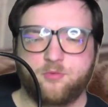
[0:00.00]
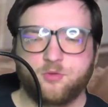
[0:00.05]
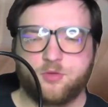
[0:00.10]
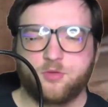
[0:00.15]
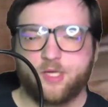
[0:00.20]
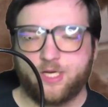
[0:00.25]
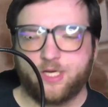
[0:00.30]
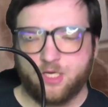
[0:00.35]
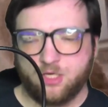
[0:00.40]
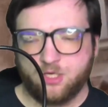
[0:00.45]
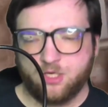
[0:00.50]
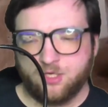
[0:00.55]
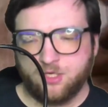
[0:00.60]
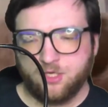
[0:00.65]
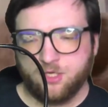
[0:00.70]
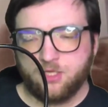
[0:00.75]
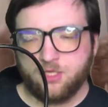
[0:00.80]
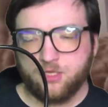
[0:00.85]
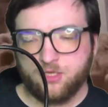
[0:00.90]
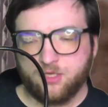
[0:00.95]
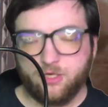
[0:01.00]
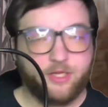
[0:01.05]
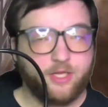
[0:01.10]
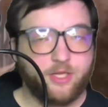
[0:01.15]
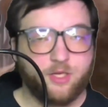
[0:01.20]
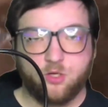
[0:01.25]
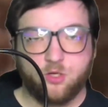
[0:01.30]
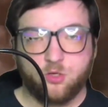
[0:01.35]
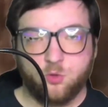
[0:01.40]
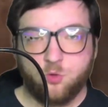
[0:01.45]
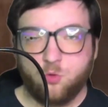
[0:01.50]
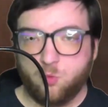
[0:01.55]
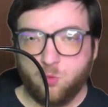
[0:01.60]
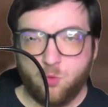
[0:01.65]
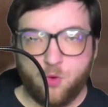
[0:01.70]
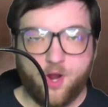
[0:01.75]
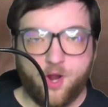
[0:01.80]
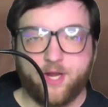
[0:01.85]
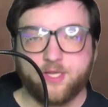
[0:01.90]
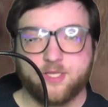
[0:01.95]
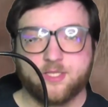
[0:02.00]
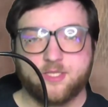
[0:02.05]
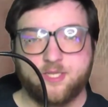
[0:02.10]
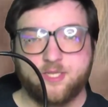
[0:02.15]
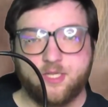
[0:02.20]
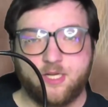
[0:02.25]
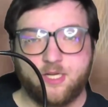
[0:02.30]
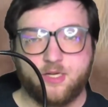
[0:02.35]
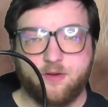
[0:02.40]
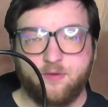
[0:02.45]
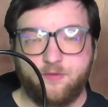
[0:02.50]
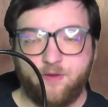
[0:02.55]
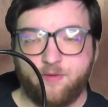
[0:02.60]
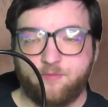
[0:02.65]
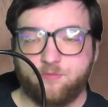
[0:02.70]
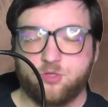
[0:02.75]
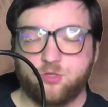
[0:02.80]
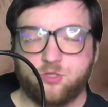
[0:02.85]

like, literally quiet scene of him just